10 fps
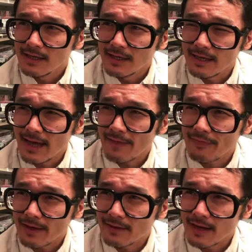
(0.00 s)
It had
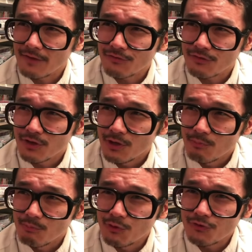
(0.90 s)
that nice
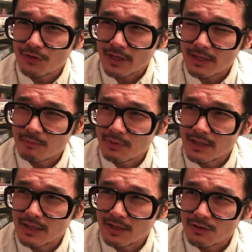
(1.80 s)
music at the
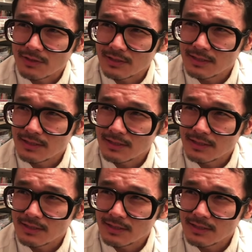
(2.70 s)
beginning. You know,